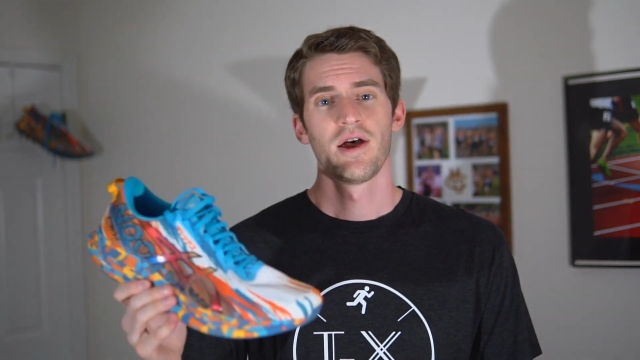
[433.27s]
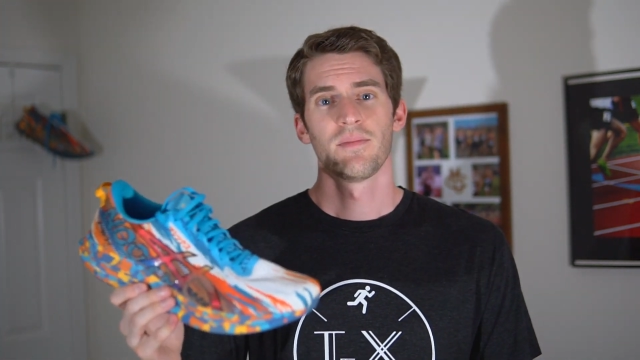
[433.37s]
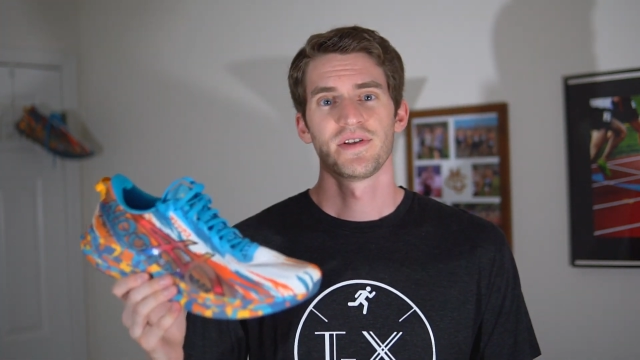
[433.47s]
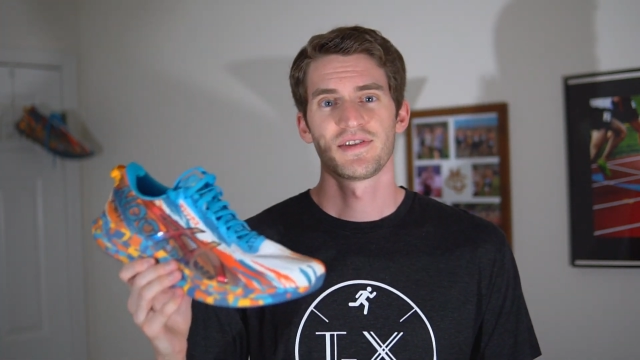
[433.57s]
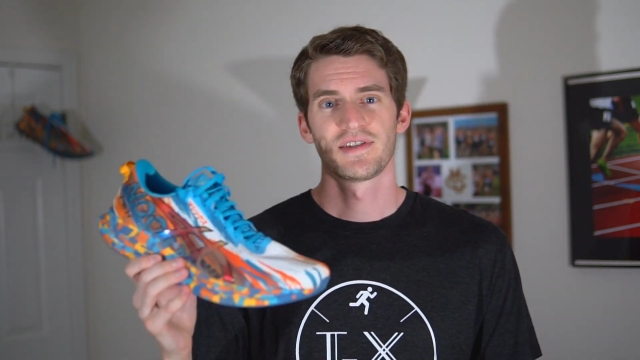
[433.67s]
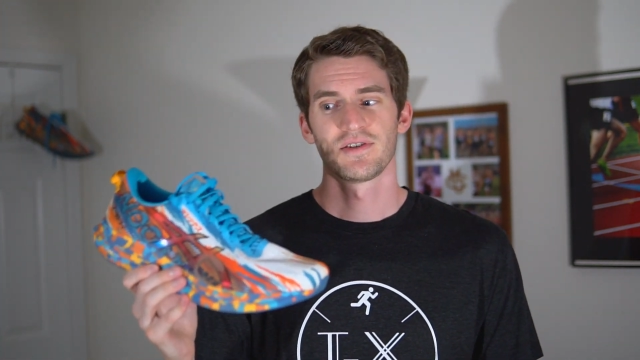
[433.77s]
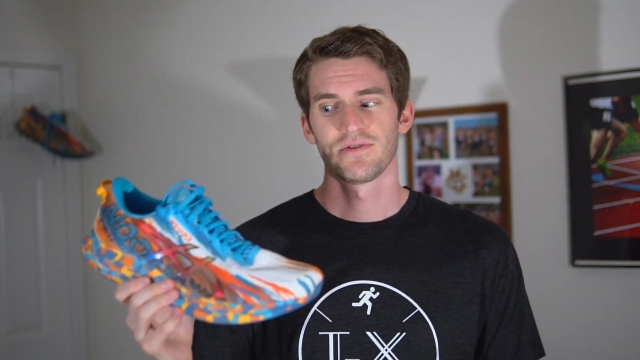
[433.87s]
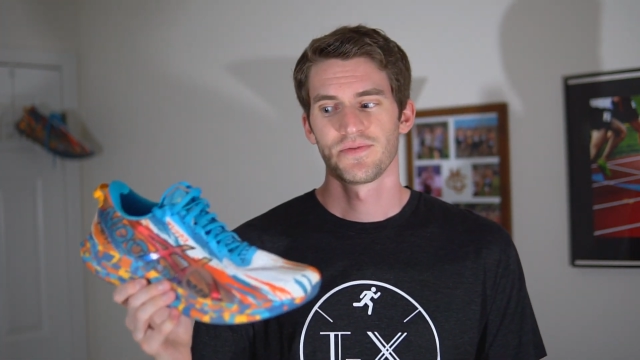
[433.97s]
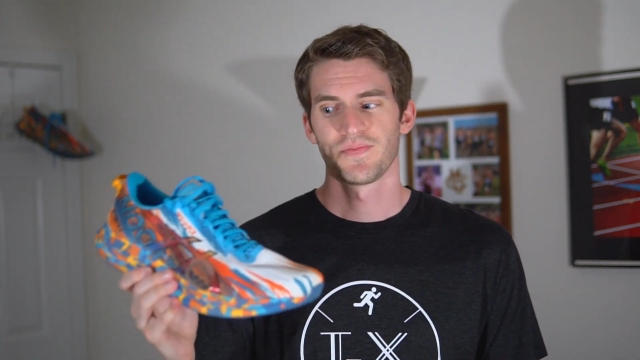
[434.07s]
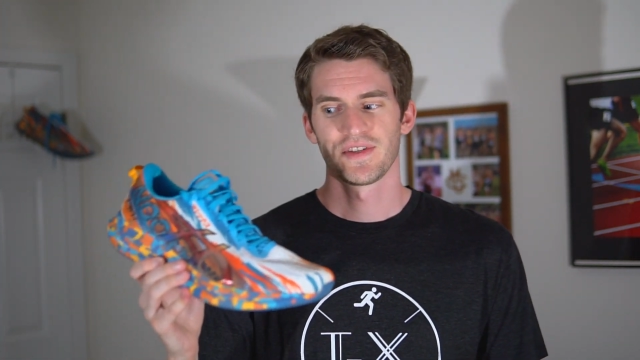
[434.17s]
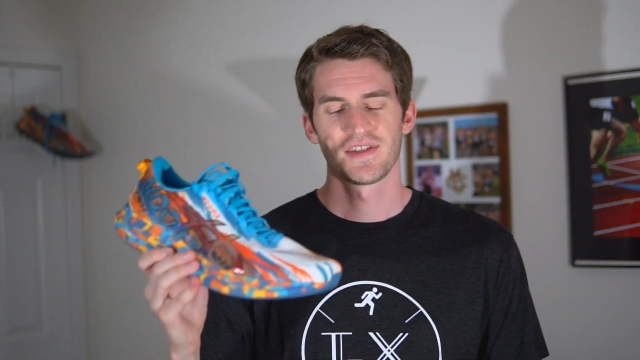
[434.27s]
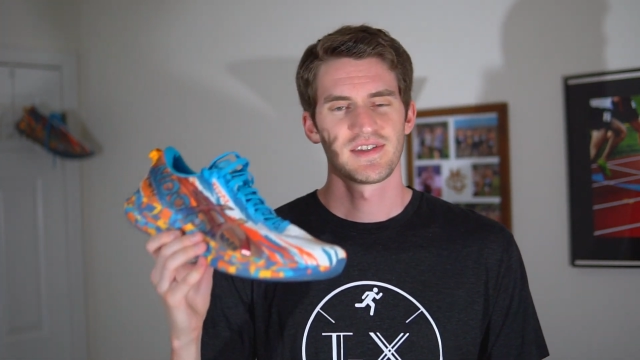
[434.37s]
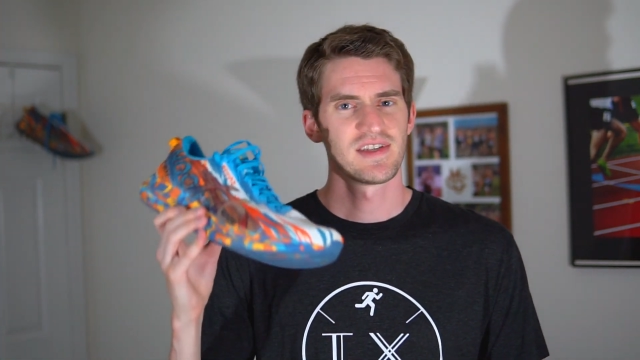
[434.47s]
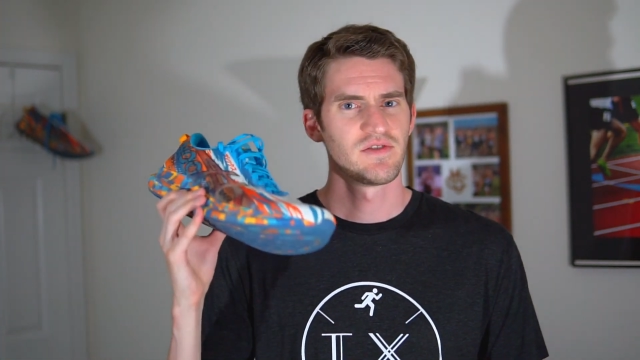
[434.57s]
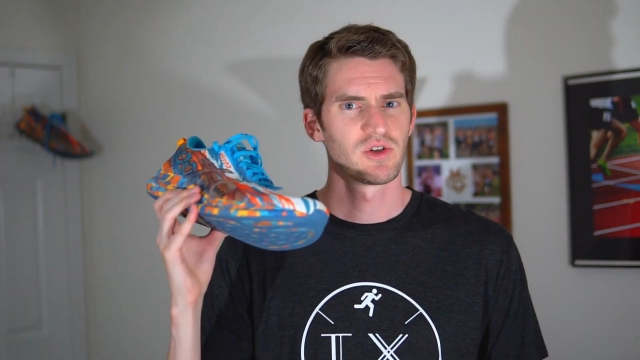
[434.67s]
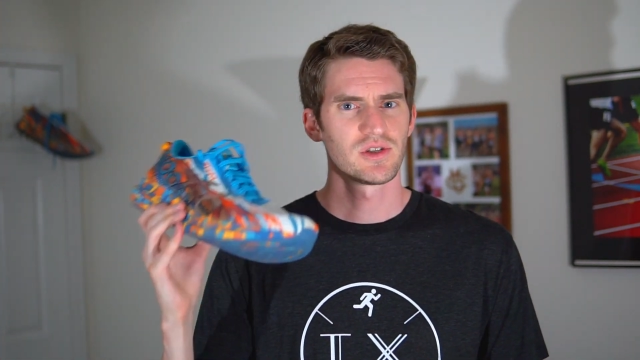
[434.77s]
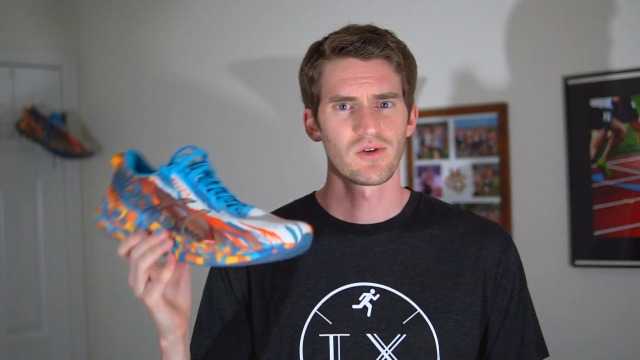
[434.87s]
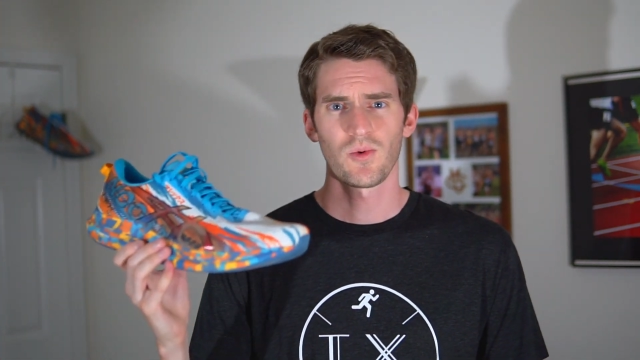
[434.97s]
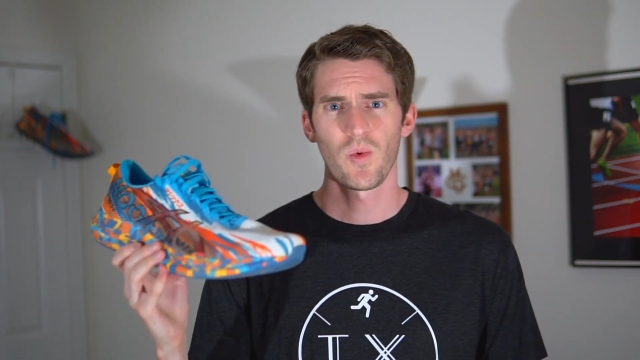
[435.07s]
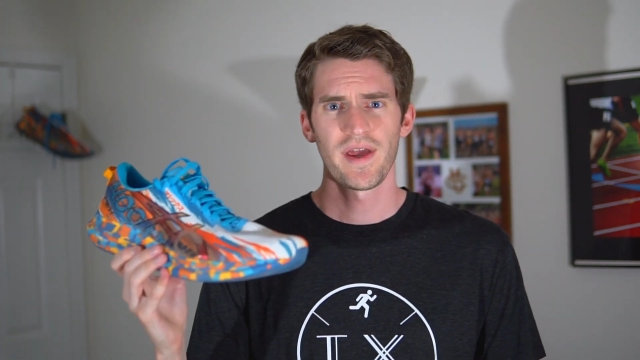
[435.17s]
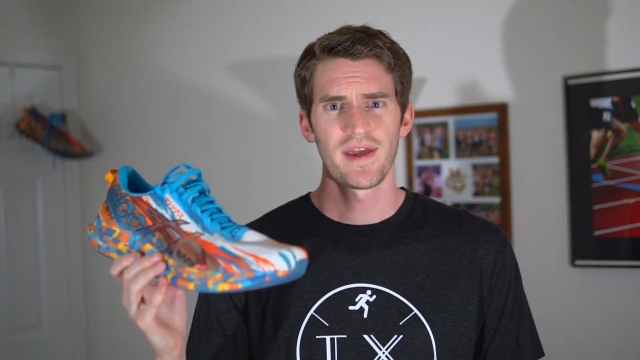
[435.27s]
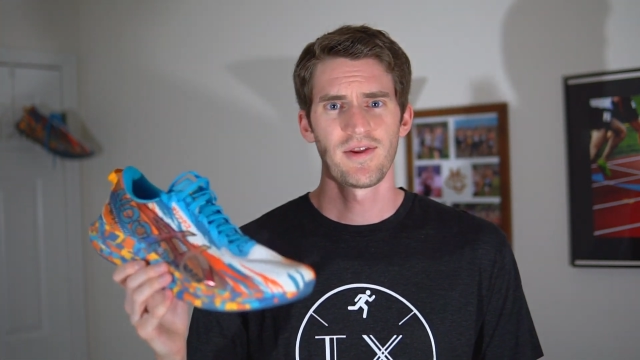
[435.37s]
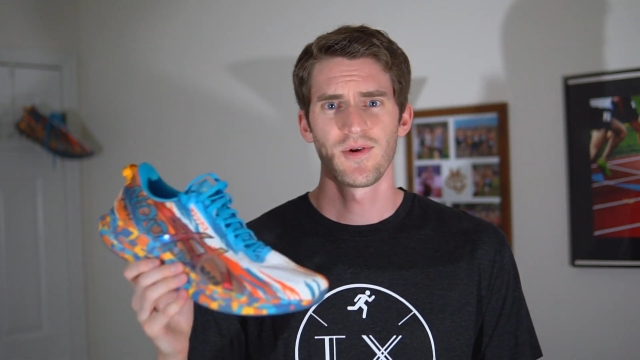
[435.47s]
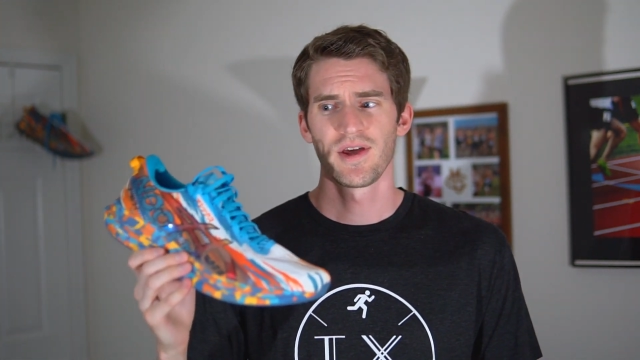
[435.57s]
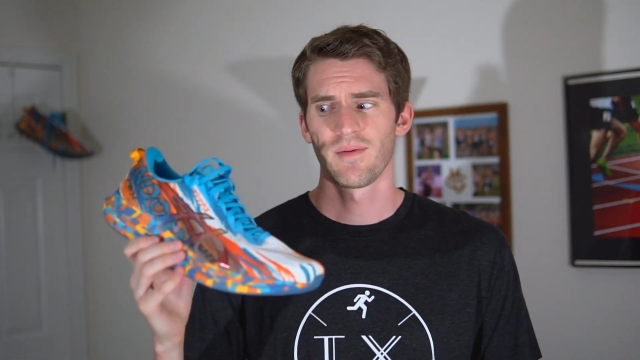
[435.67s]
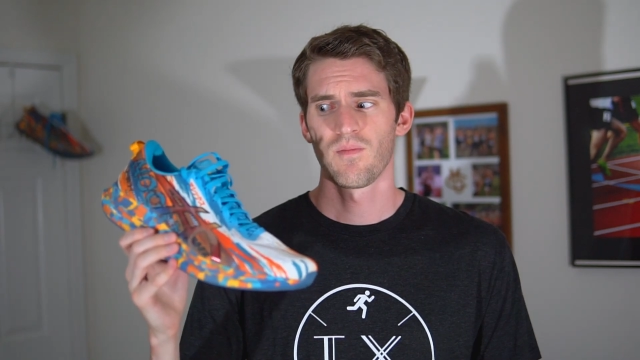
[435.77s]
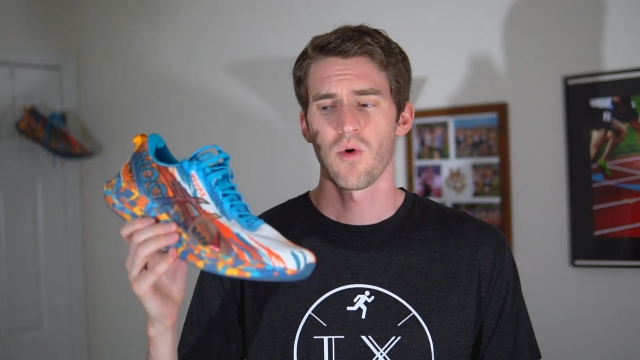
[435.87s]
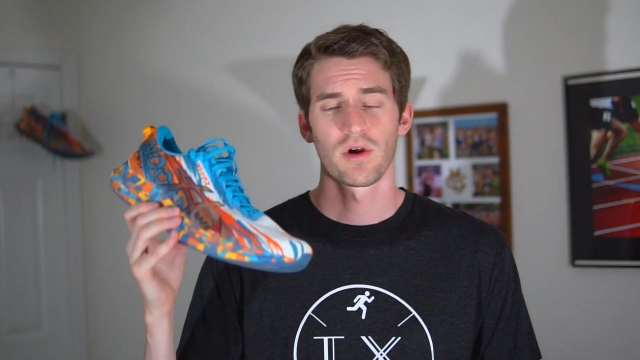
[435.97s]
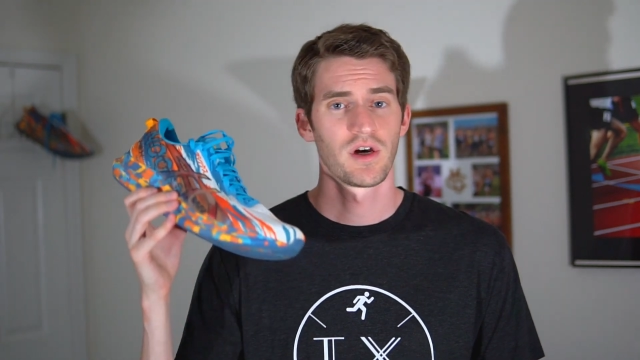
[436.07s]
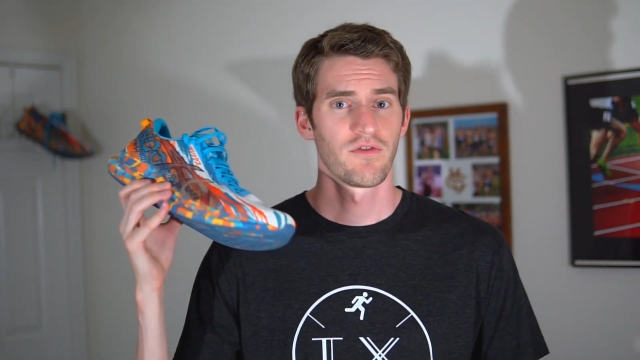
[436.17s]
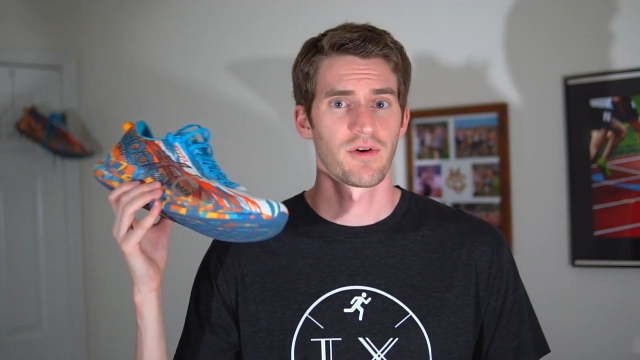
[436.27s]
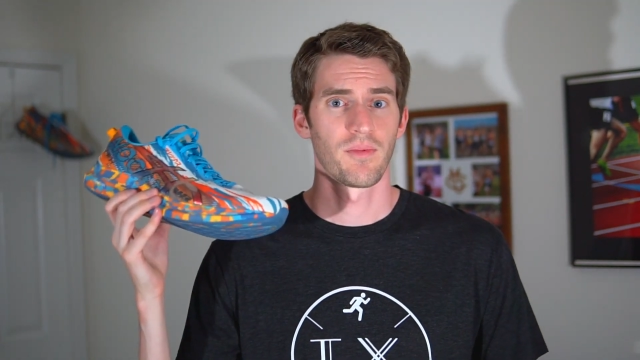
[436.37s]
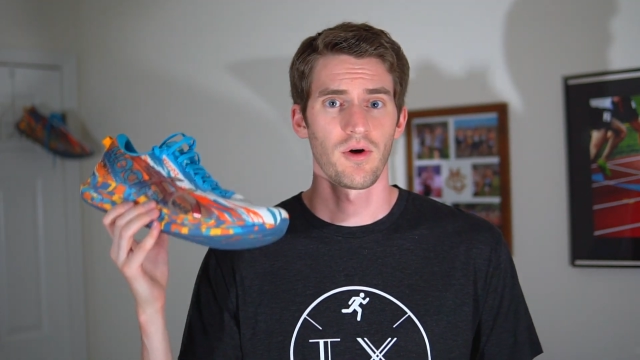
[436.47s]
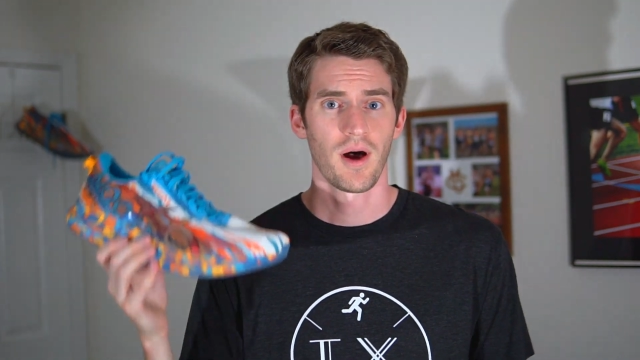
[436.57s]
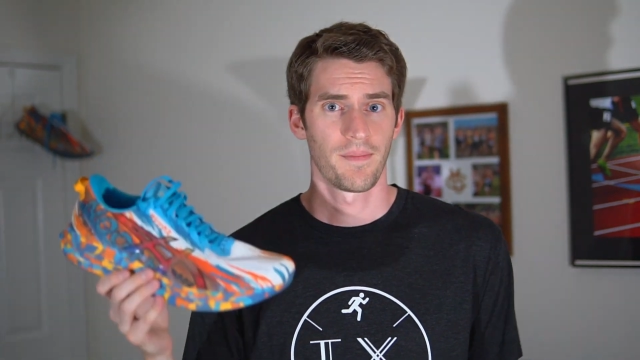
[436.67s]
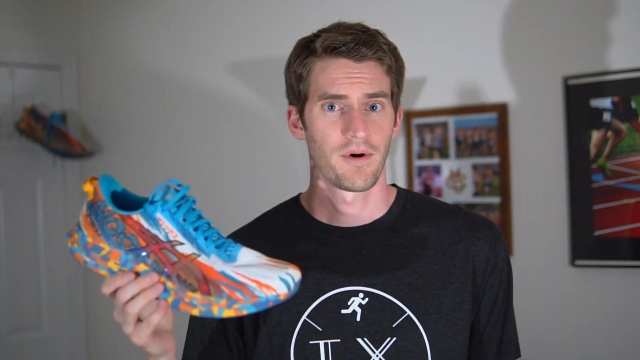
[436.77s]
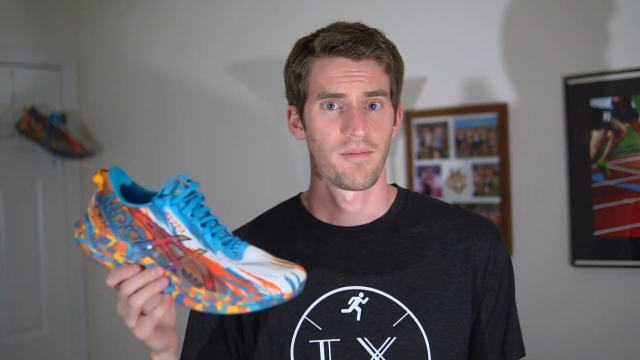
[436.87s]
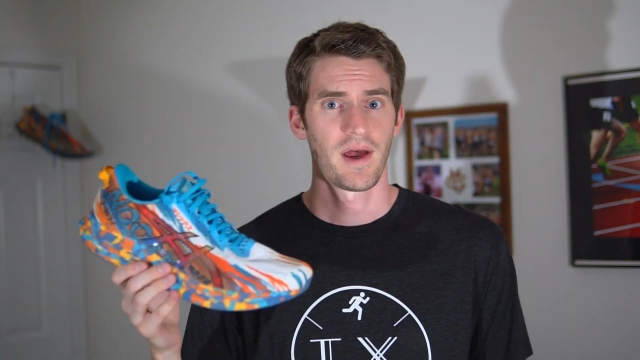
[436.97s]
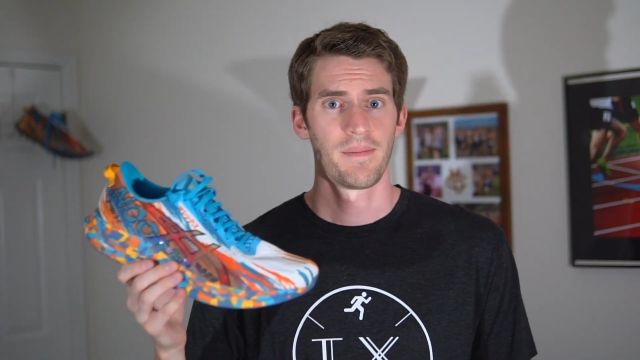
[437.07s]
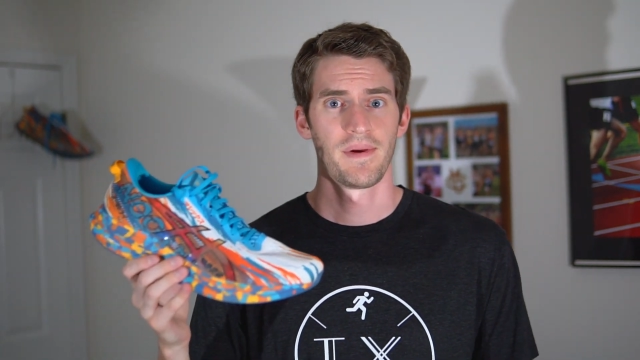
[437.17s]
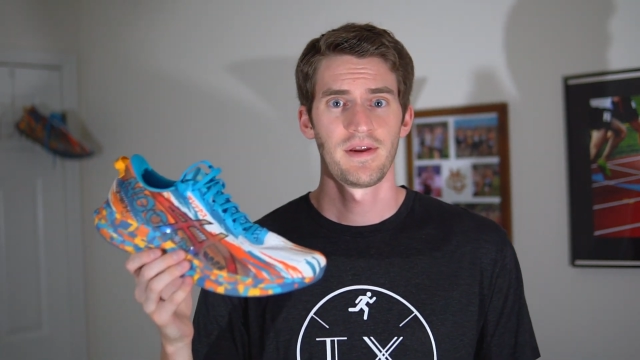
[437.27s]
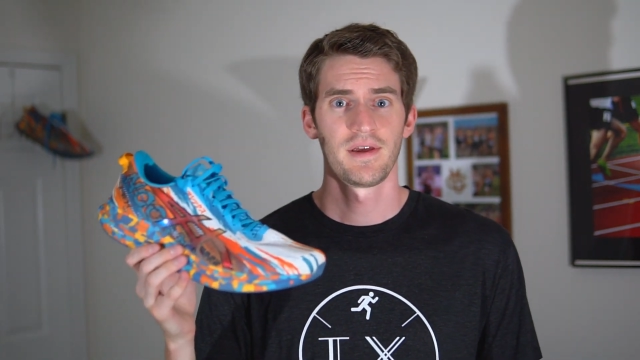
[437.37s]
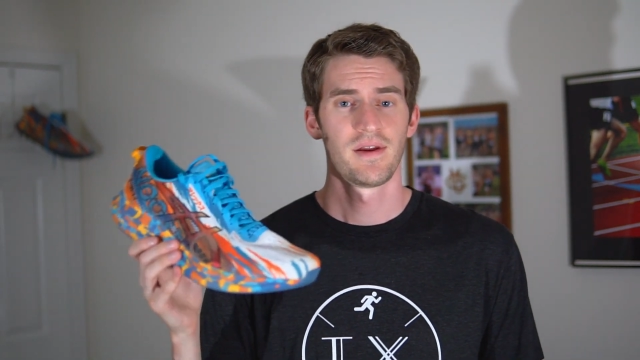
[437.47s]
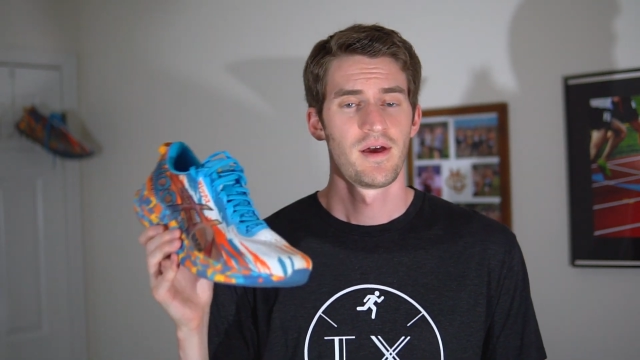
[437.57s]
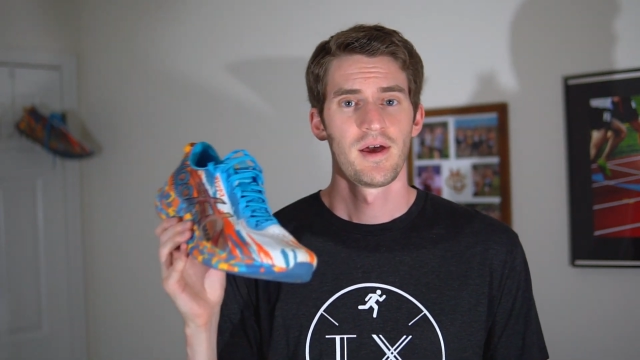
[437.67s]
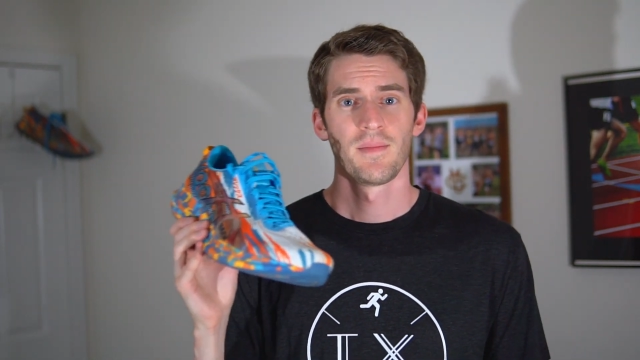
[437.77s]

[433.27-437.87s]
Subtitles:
but still, it saves you a little weight and you get a more comfortable upper in my opinion,